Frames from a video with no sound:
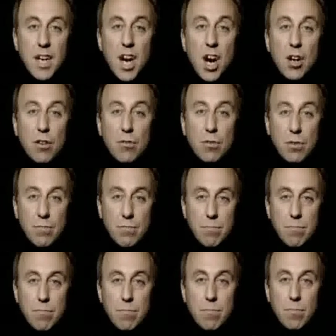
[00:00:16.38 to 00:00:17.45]
And Arnold,
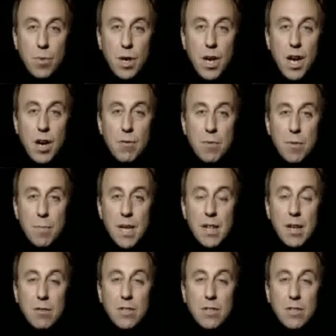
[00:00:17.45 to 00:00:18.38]
well, I hope you meet